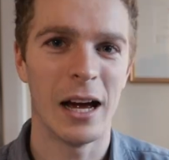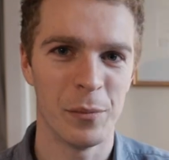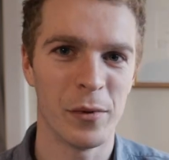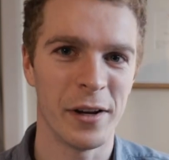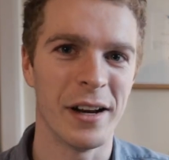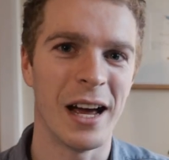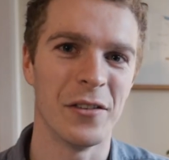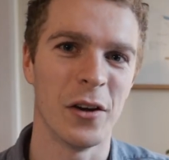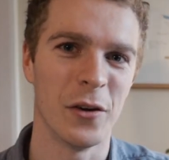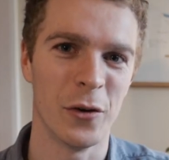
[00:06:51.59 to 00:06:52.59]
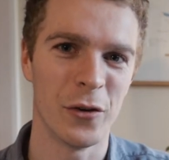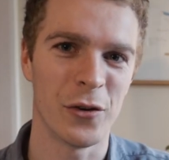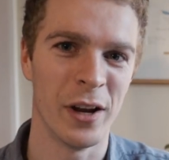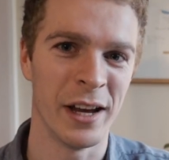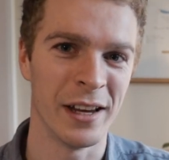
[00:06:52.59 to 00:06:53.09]
As brilliant as Google
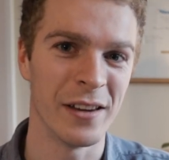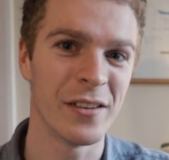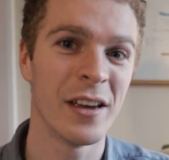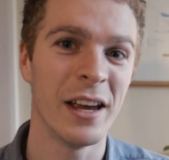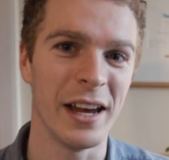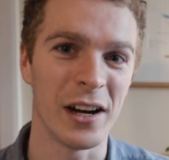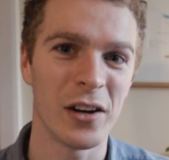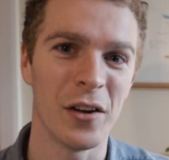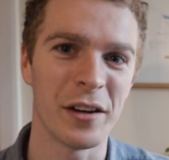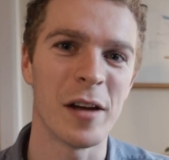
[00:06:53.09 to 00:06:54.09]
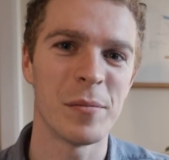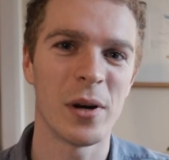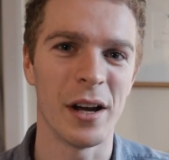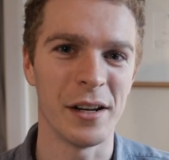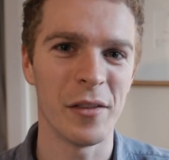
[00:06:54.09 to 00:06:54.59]
Scholar is, it can't get
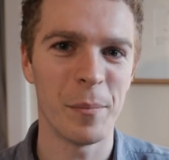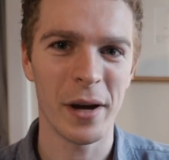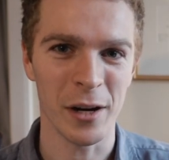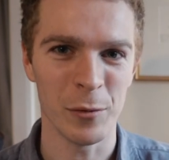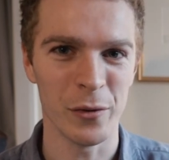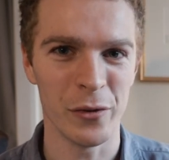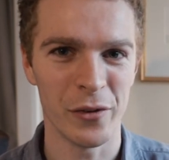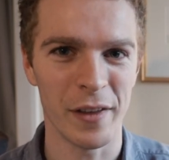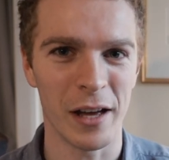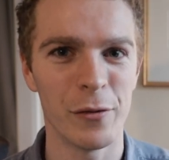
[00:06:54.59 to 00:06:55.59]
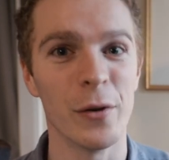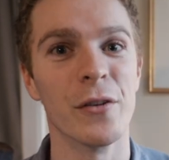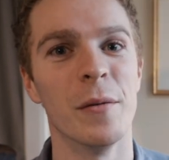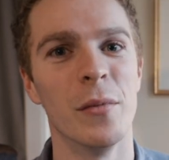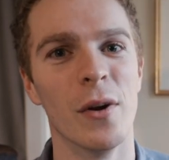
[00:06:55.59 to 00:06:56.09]
behind the paywalls that, for
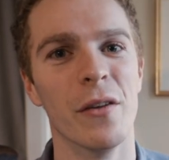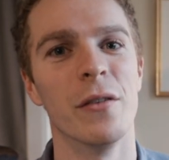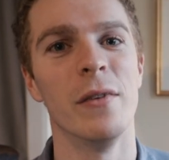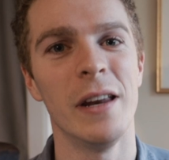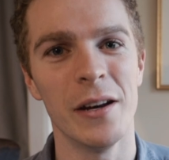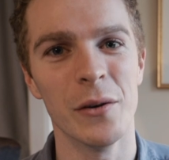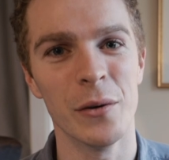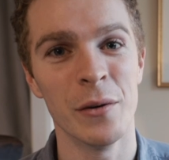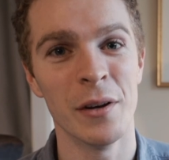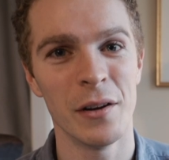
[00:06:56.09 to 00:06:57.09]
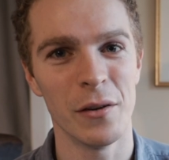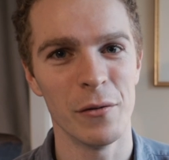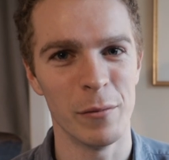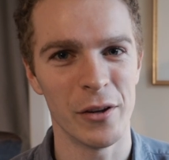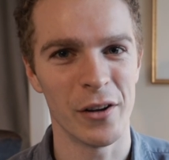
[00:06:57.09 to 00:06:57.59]
example, lots of legal
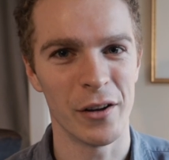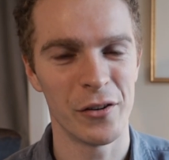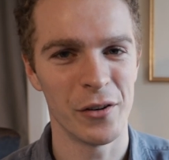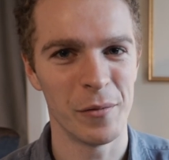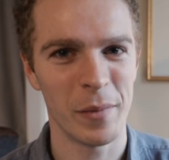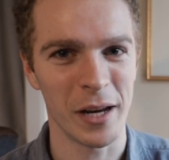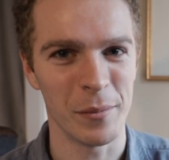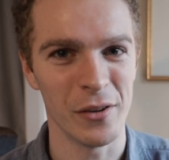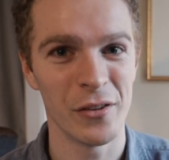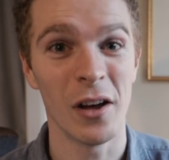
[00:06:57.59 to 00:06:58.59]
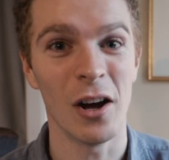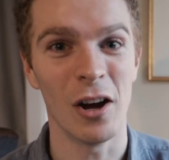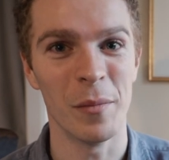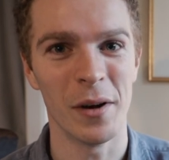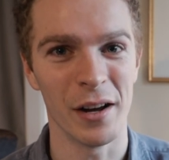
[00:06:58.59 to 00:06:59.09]
research papers
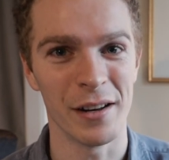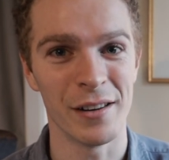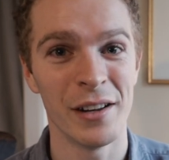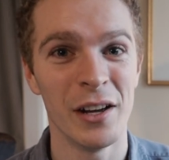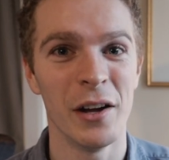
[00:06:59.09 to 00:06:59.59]
are behind.